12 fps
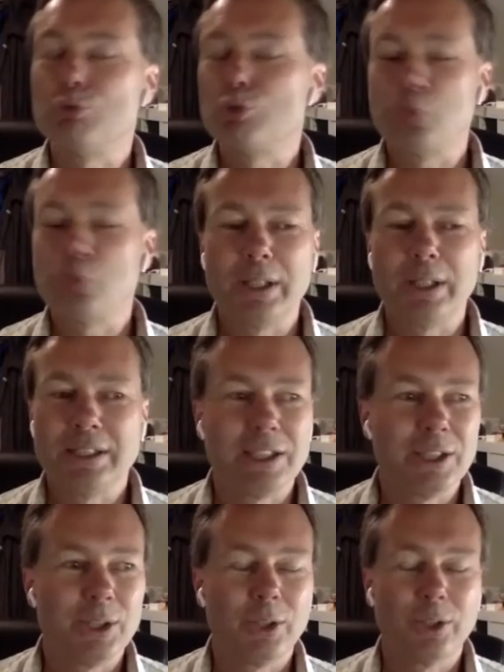
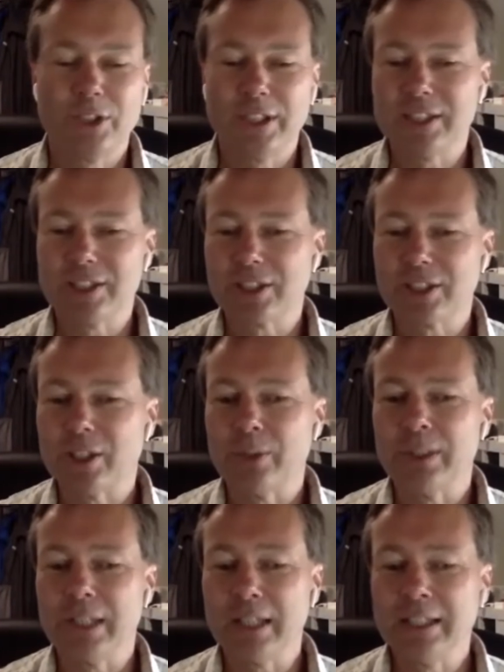20 odd years ago,
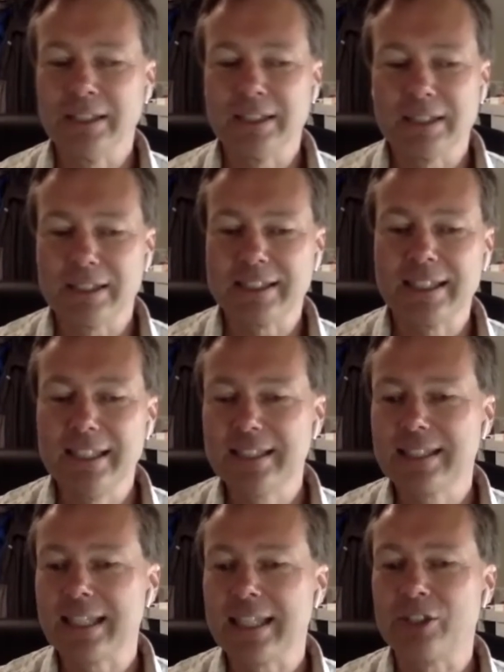and since
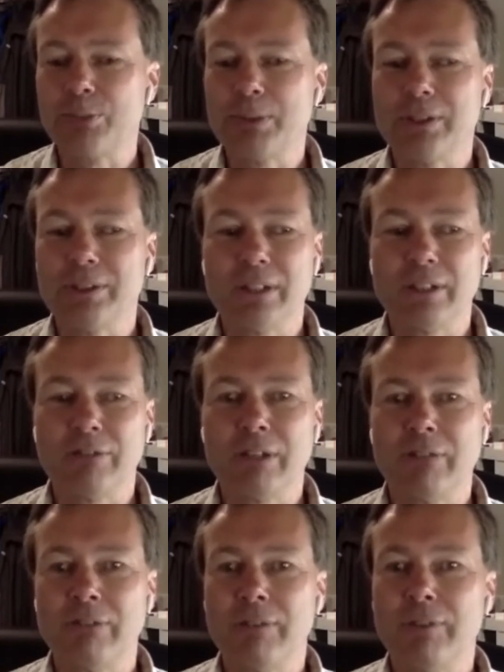then there's been a
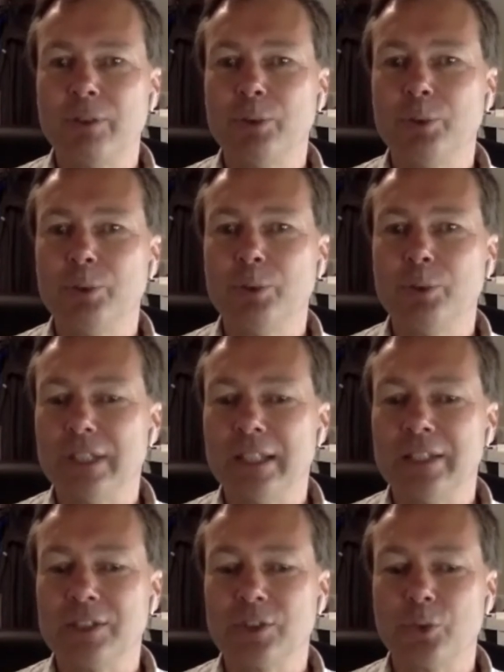revolution
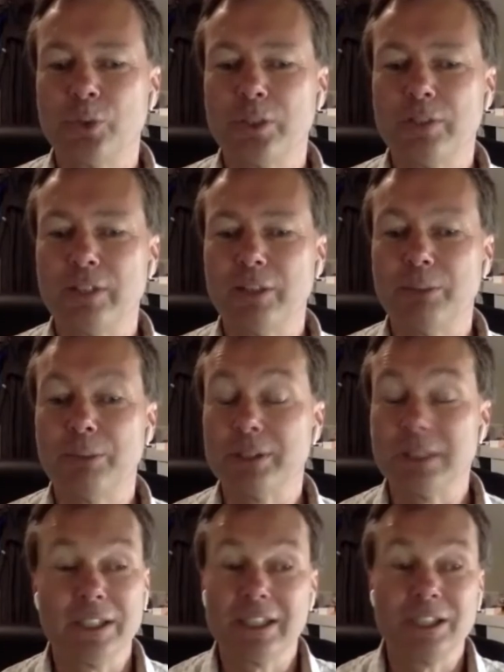in software development,
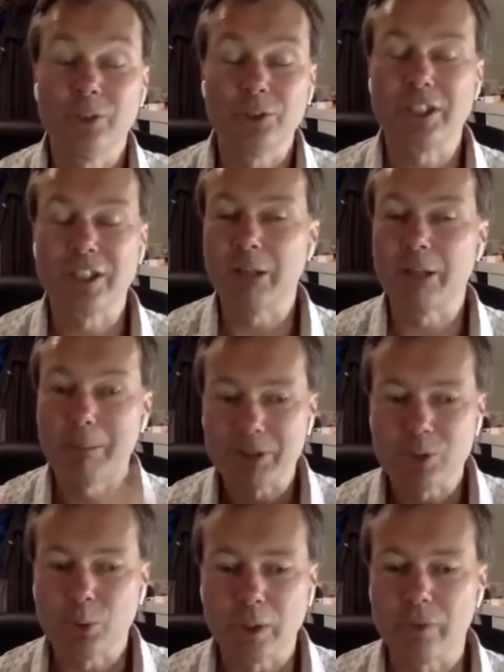and this is not just in IBM, this
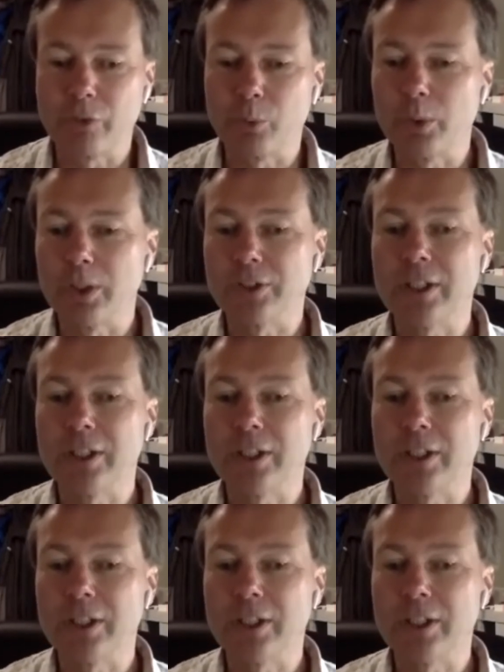is all over the world,